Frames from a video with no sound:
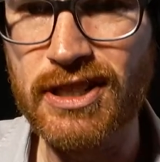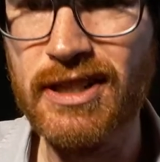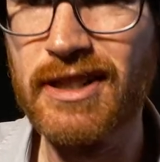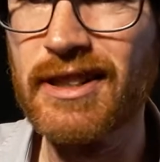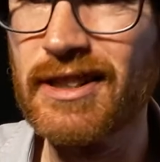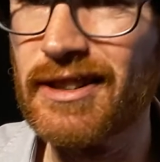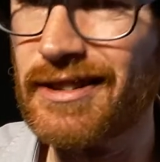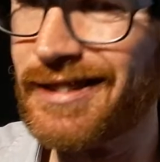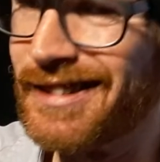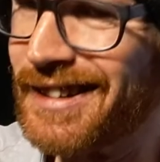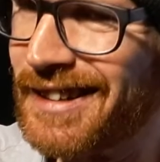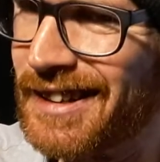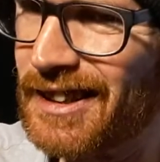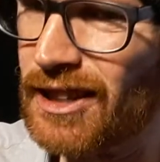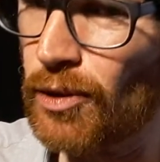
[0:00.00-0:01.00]

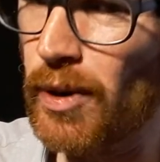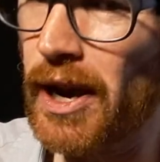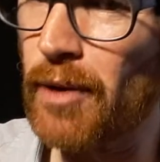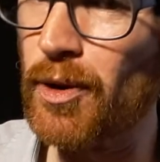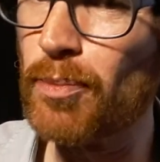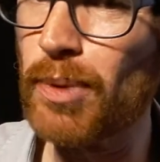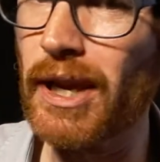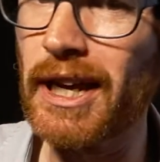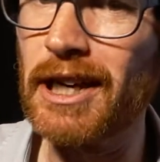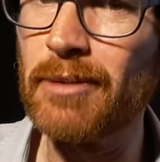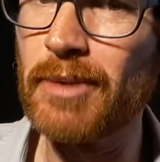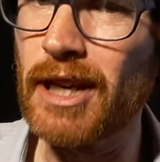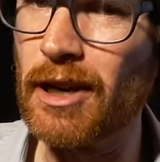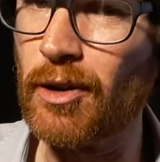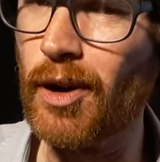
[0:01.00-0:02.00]
the way we're playing them here,